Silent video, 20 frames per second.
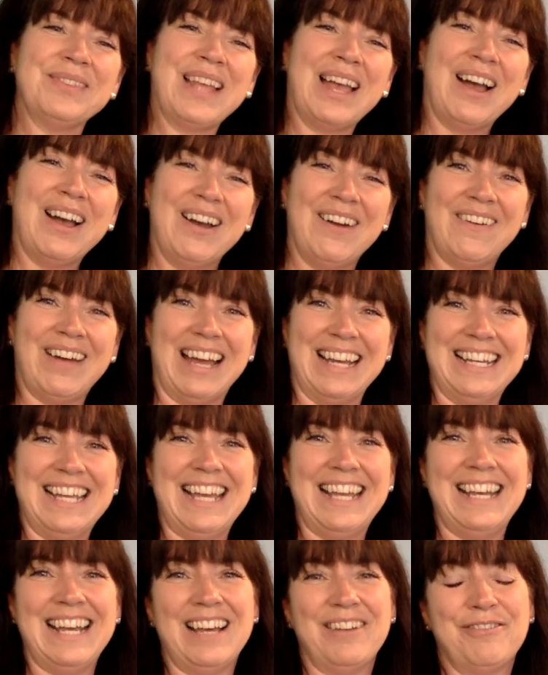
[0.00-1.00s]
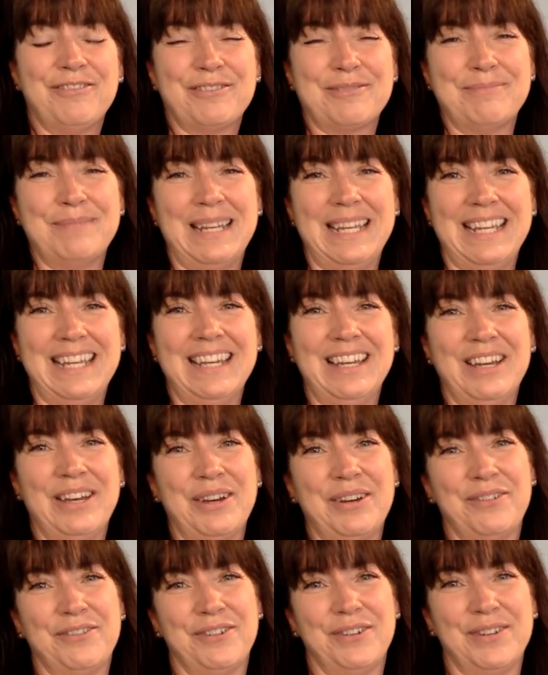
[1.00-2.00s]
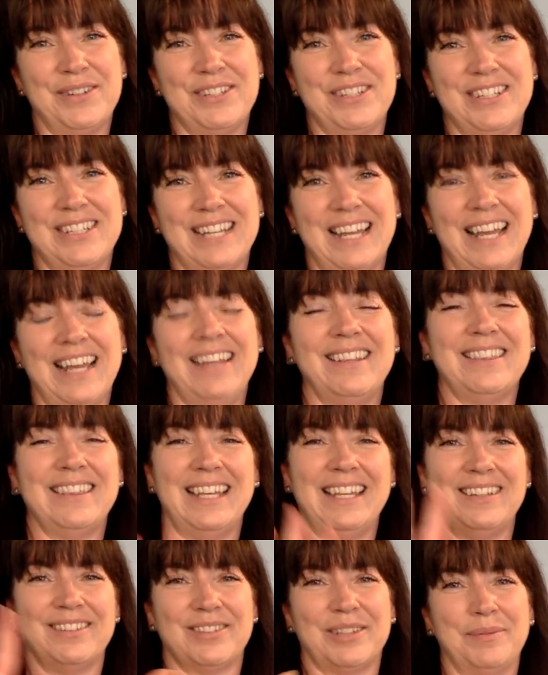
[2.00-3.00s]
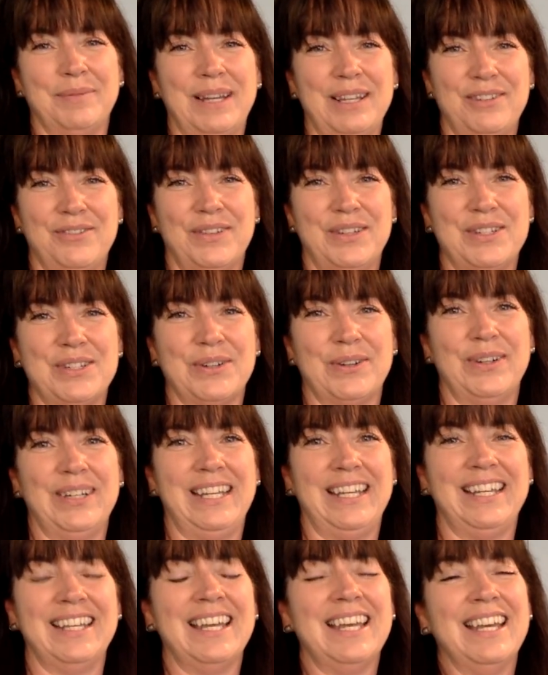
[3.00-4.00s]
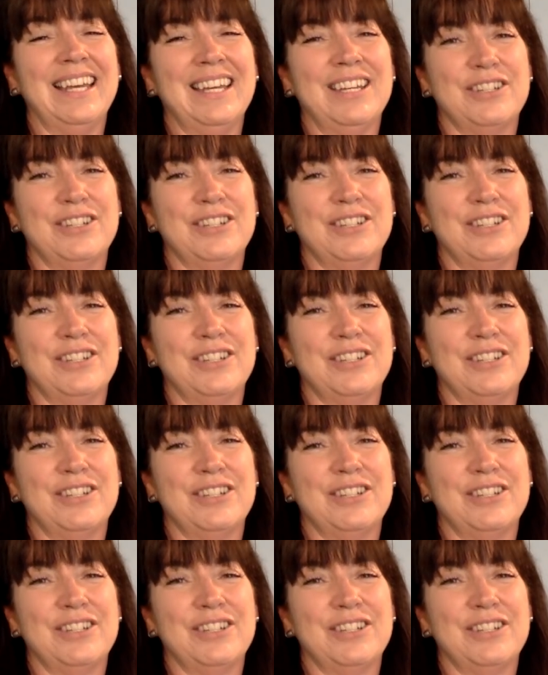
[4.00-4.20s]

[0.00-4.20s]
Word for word: All right, enough from me for today. Thanks so much for joining.